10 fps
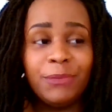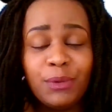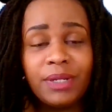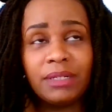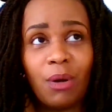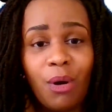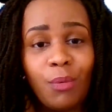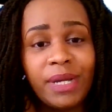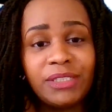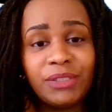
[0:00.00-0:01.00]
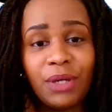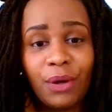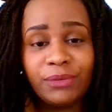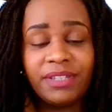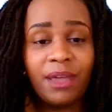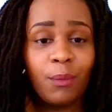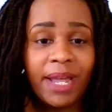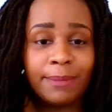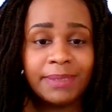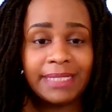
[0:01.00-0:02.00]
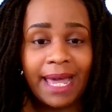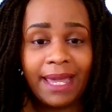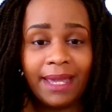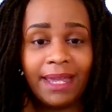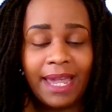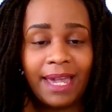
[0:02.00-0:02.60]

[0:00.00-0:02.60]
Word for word: You can always go to their website